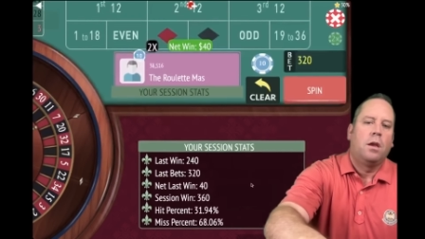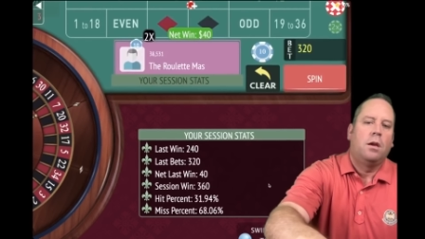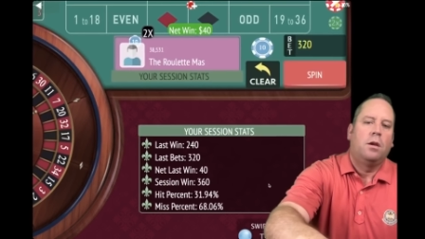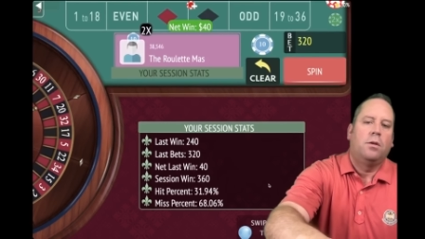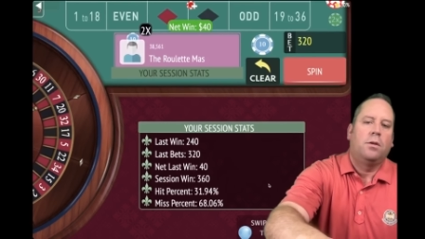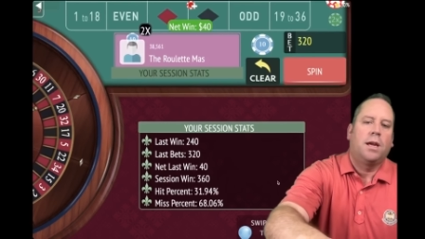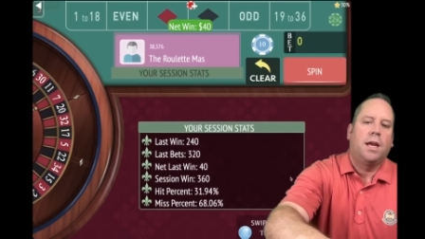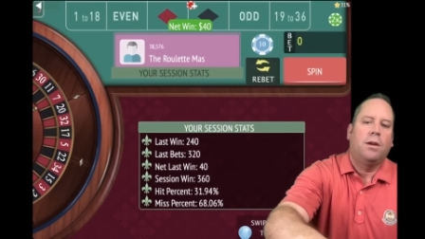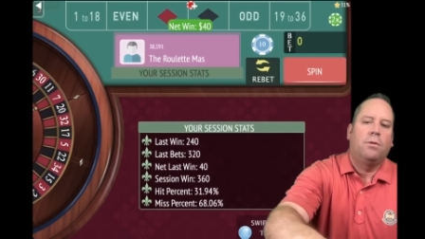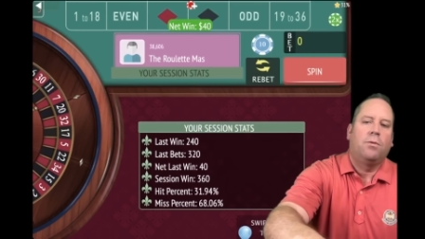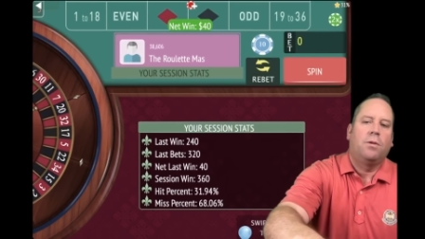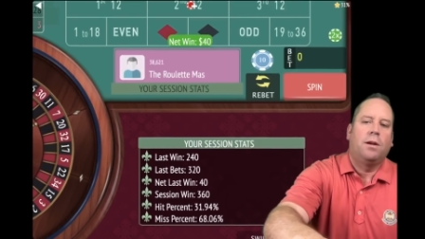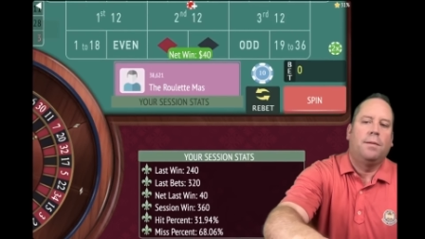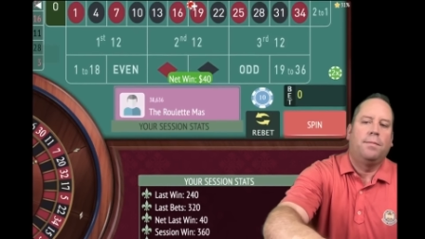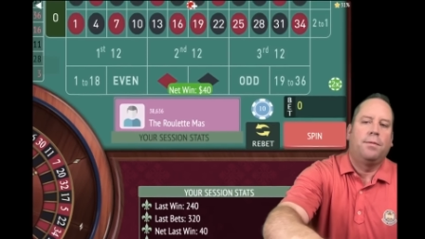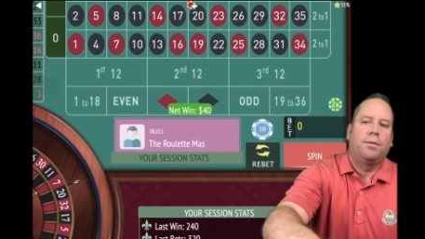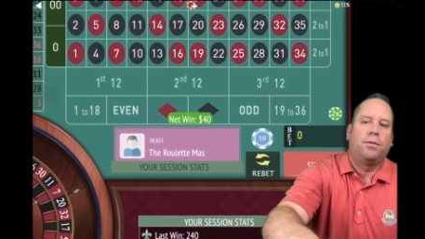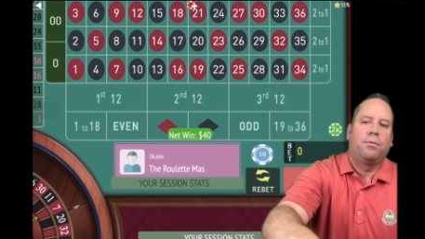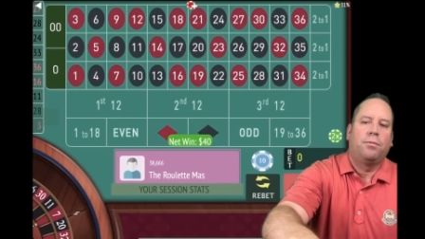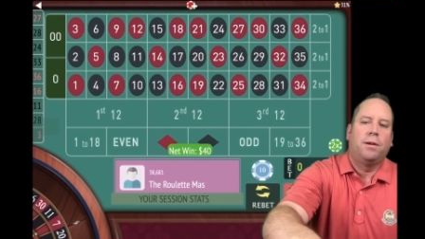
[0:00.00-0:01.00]
Okay, we're up
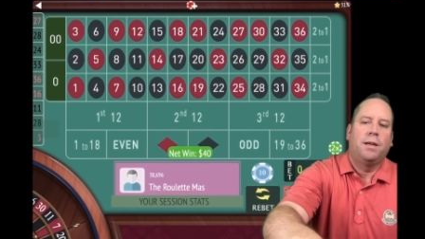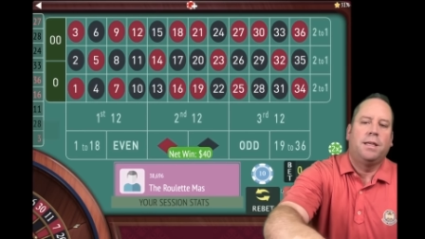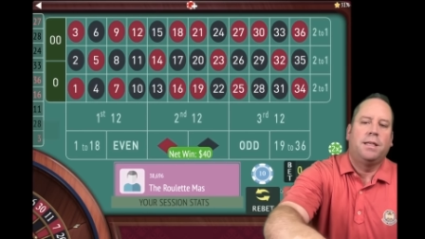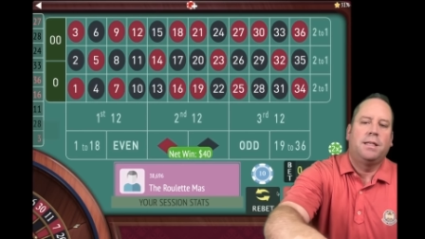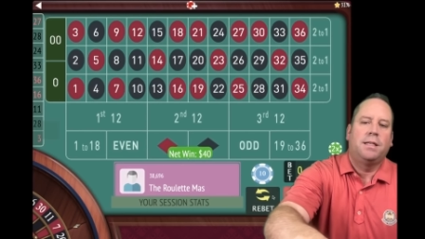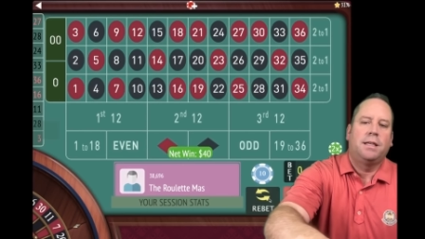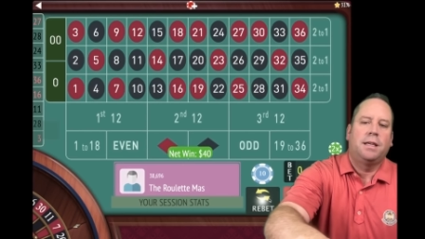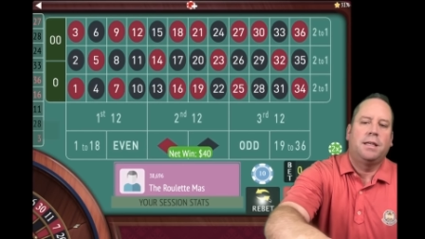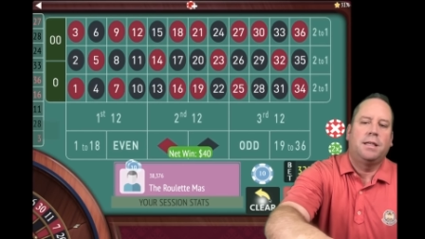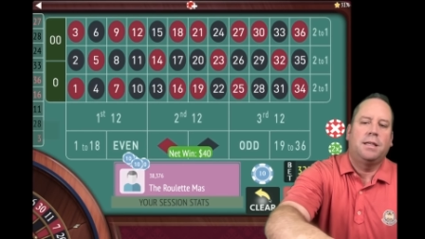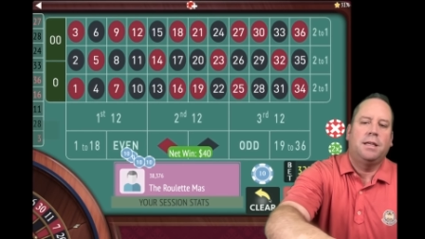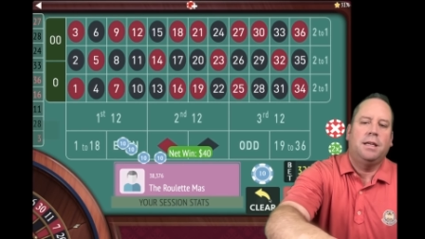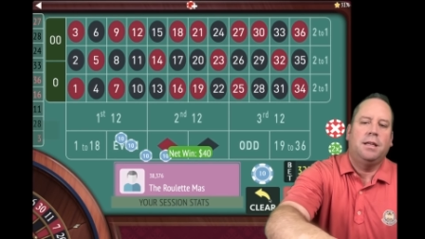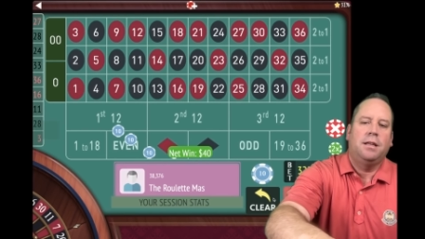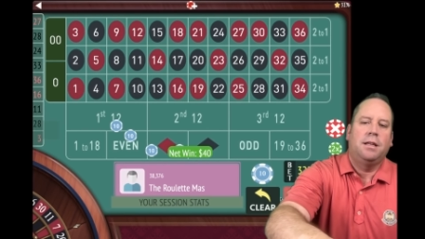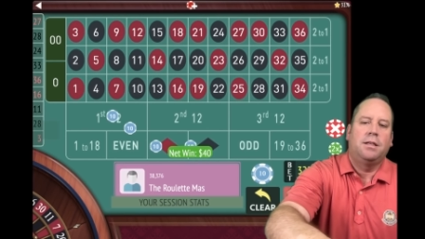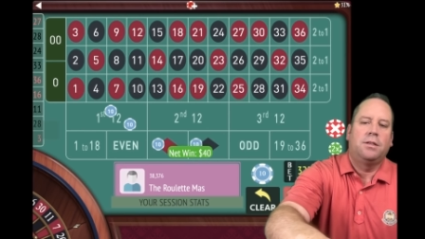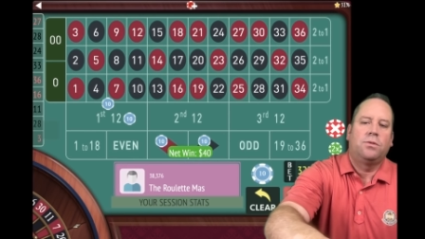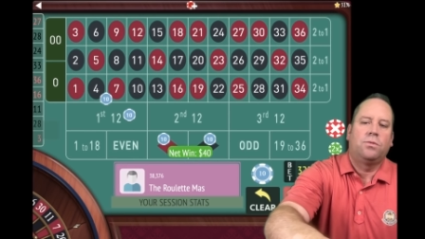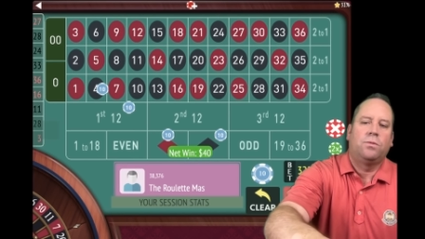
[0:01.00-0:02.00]
360.
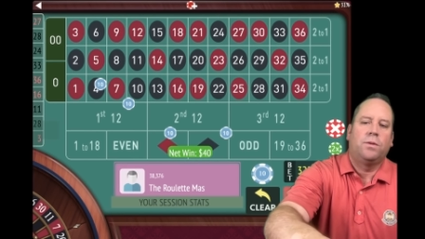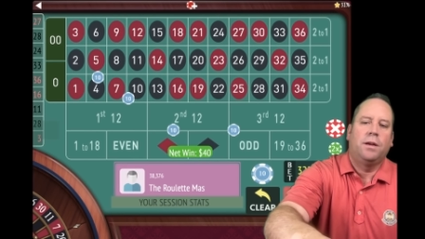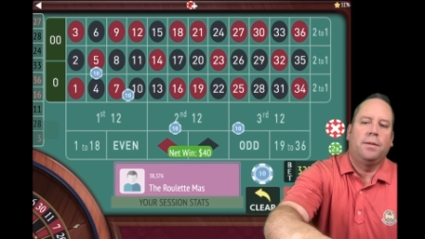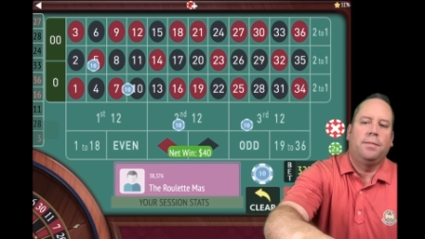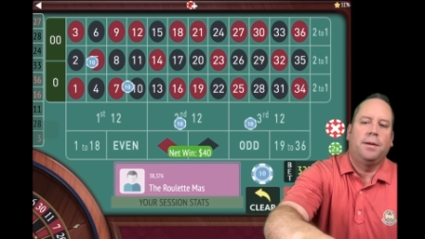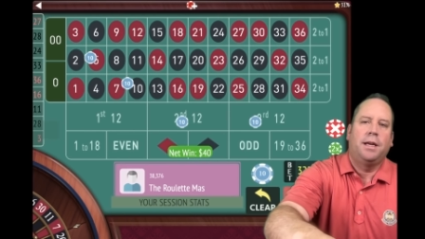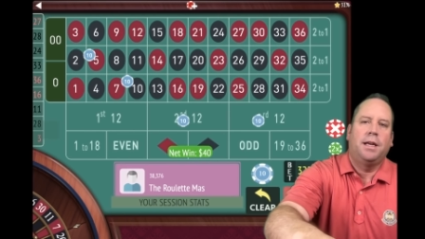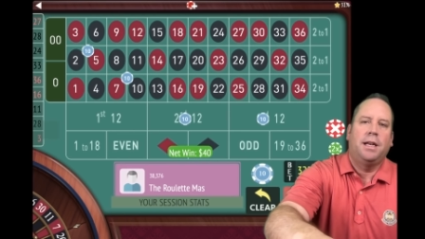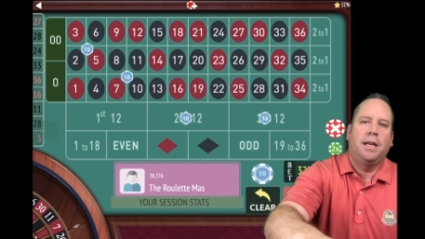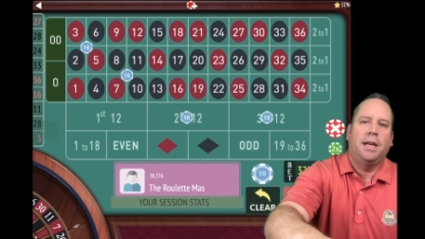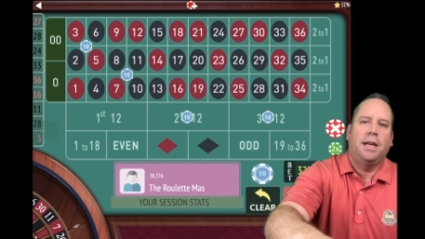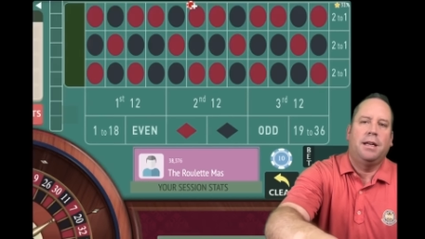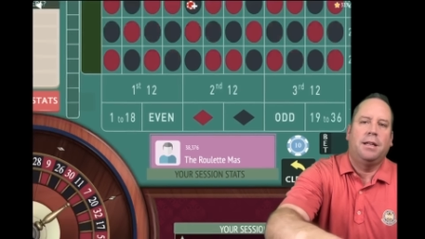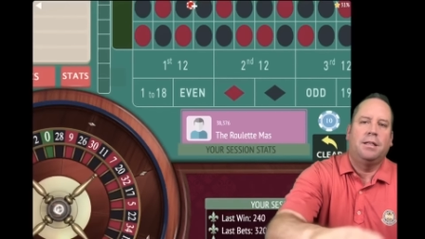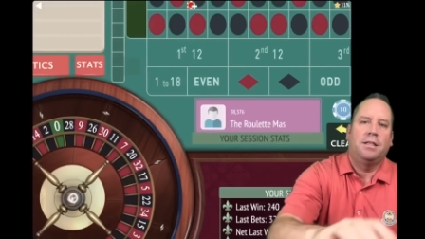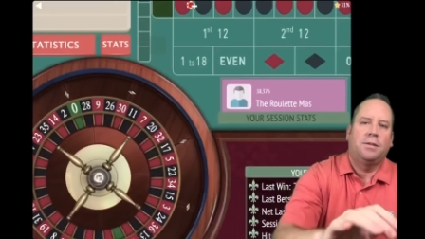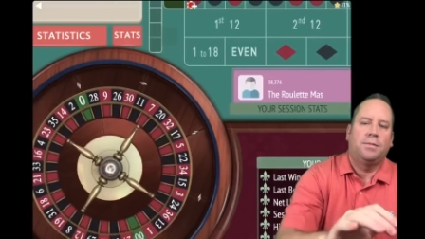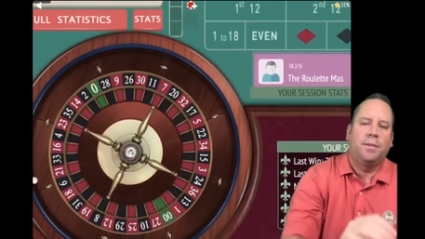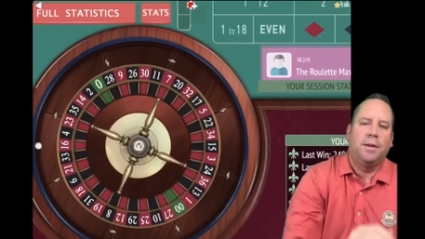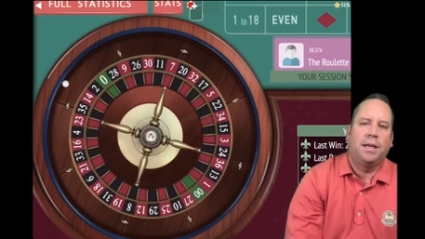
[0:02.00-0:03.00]
Let's rebet and
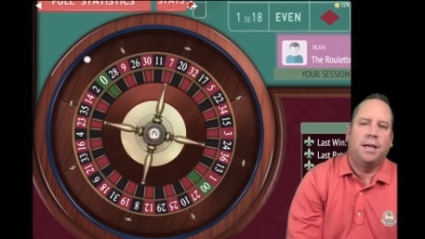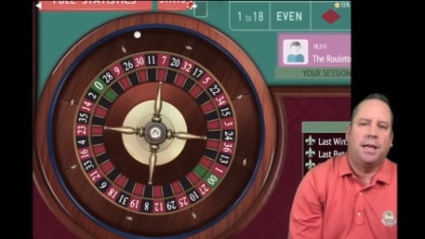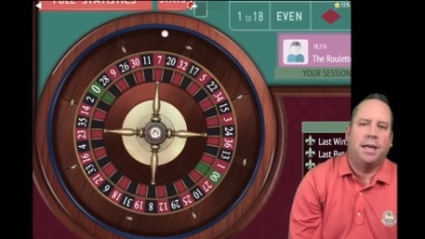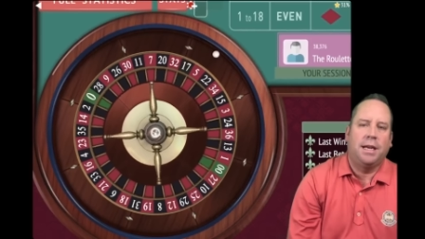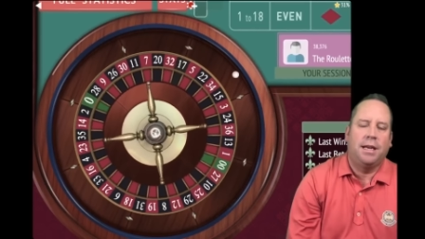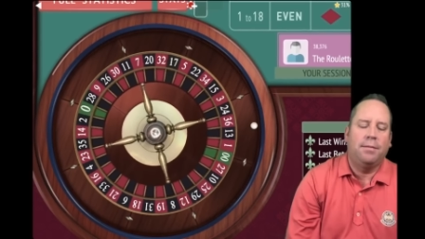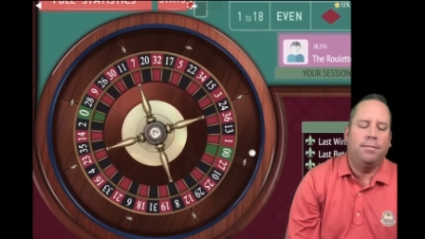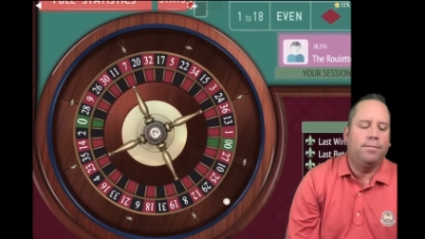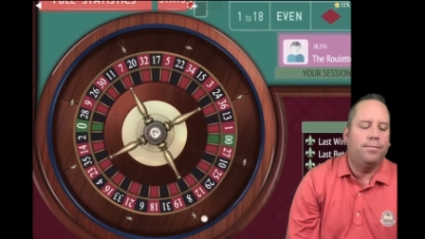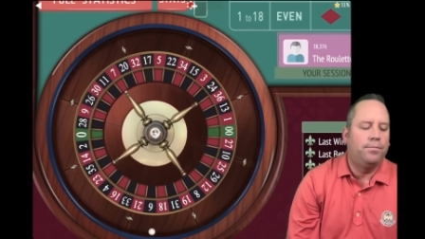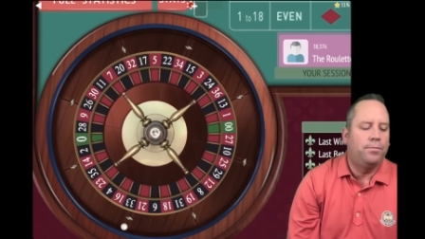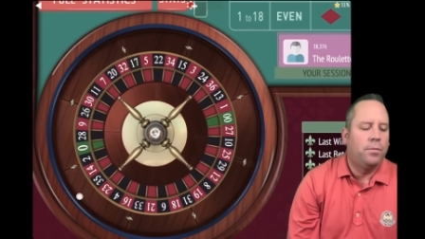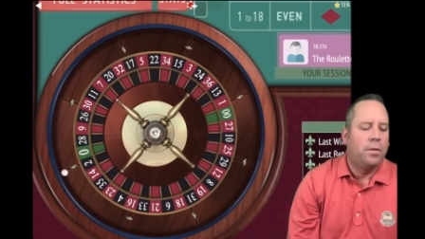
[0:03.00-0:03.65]
spin again.